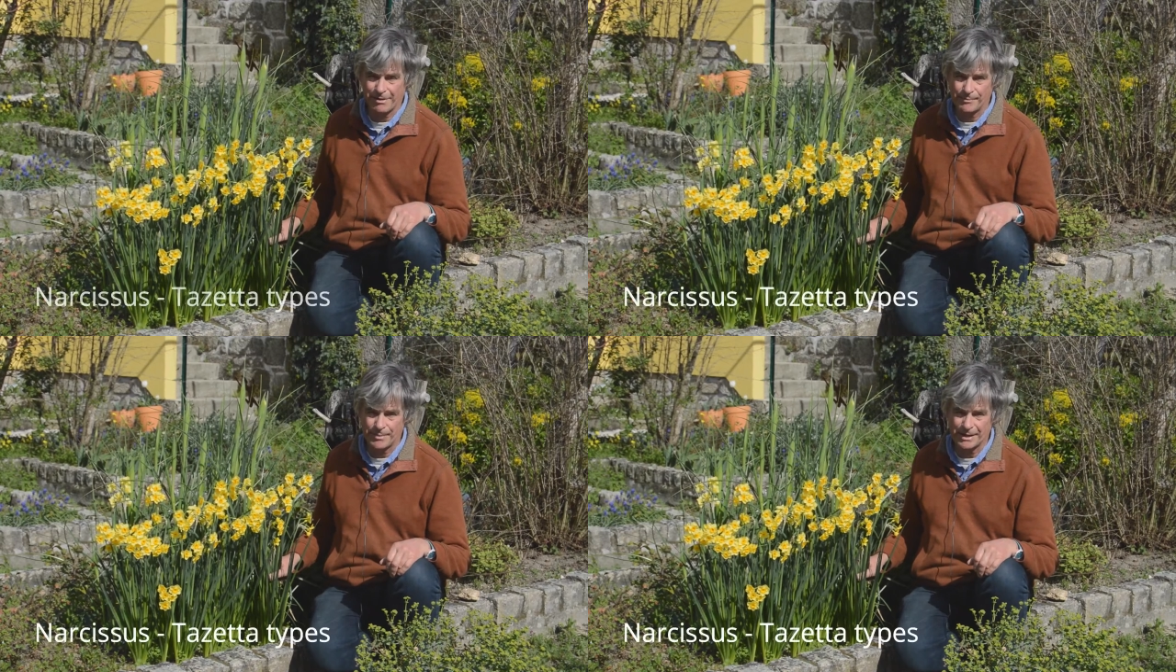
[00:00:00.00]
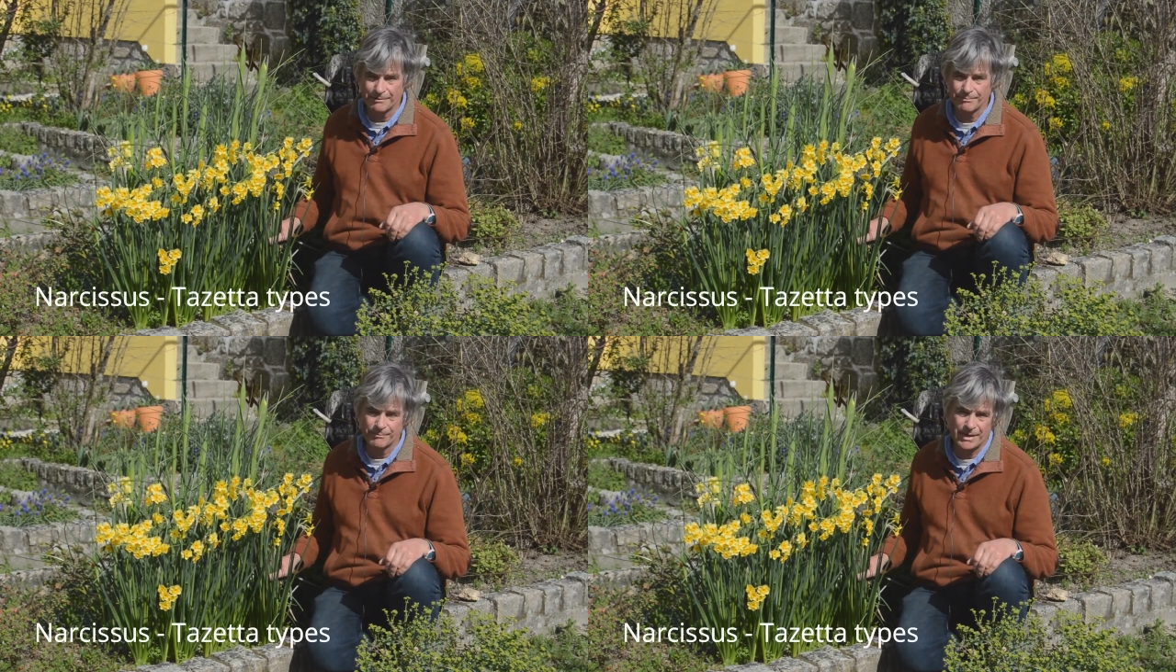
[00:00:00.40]
great
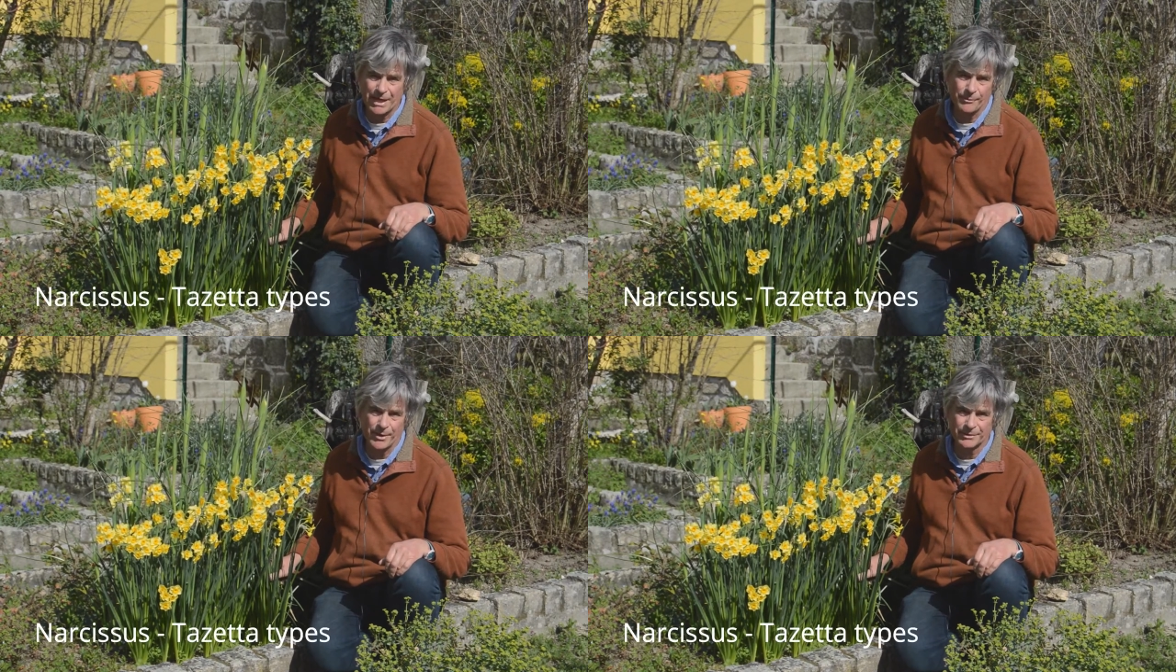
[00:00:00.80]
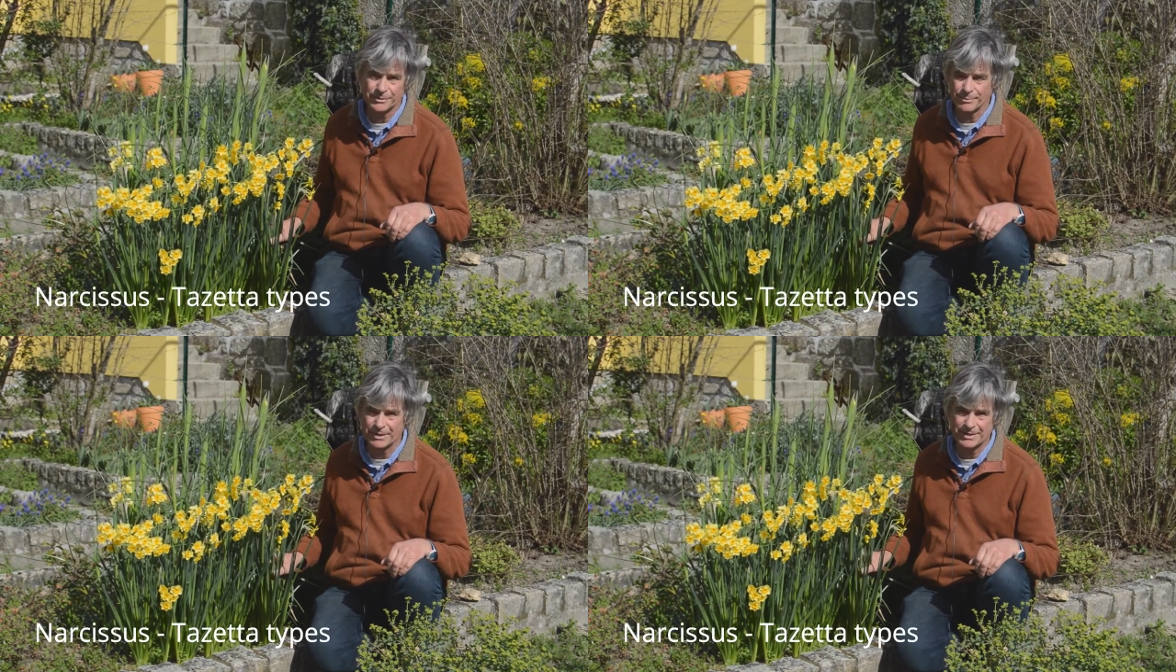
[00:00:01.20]
big yellow
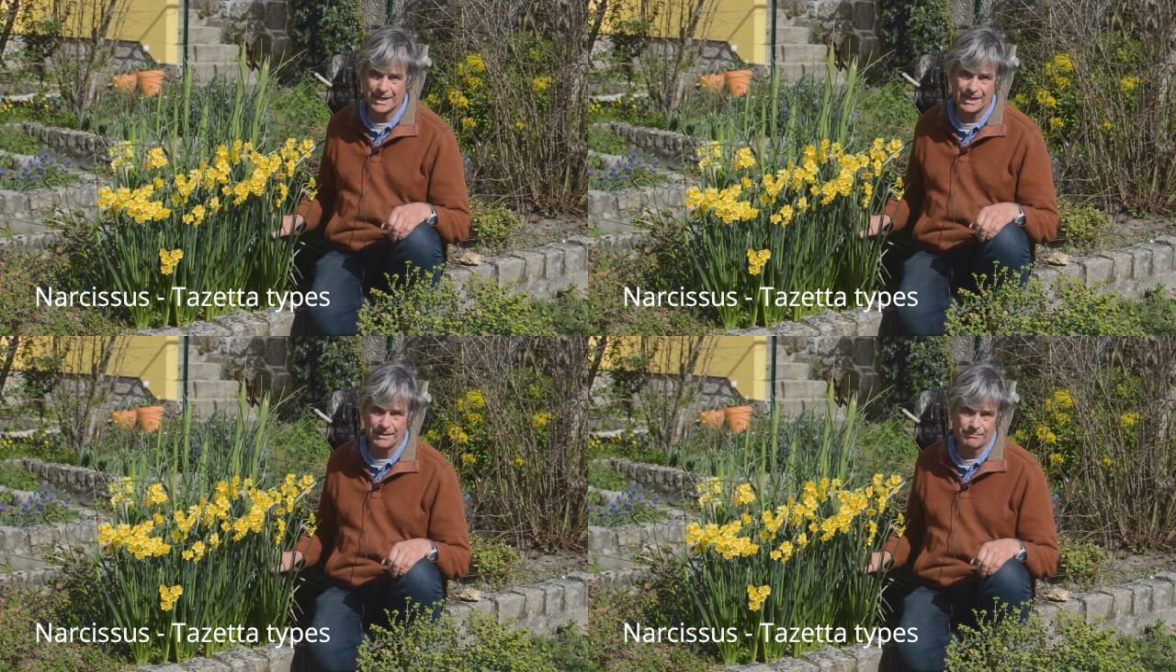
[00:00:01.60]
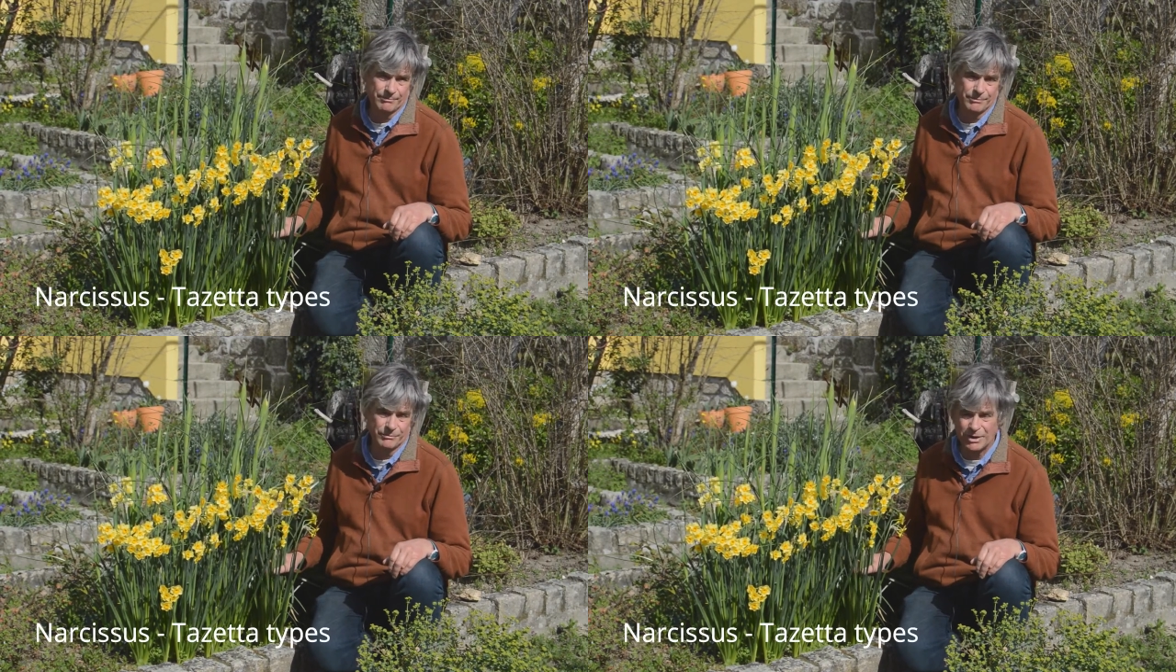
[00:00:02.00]
ones we see
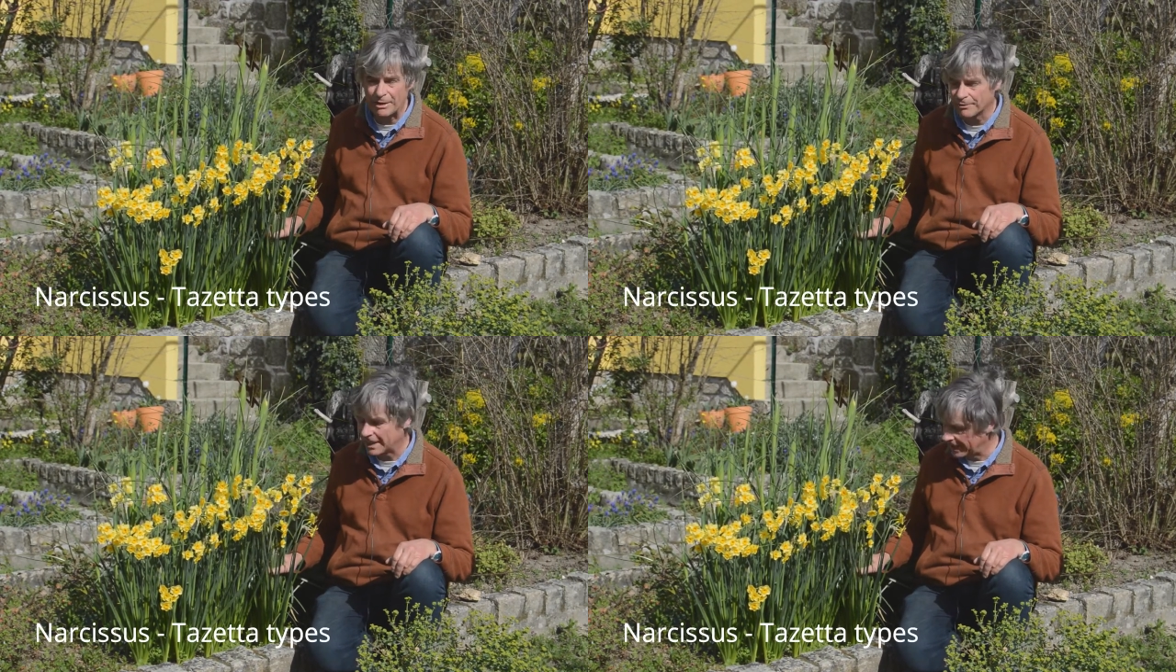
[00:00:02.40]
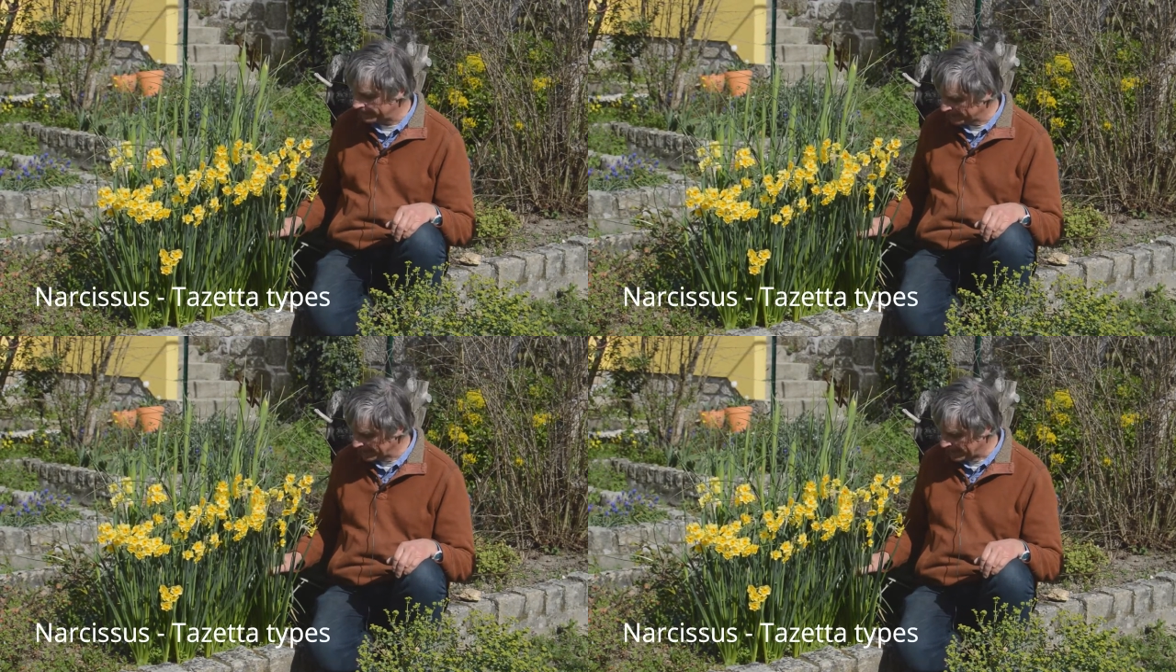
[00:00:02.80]
generally.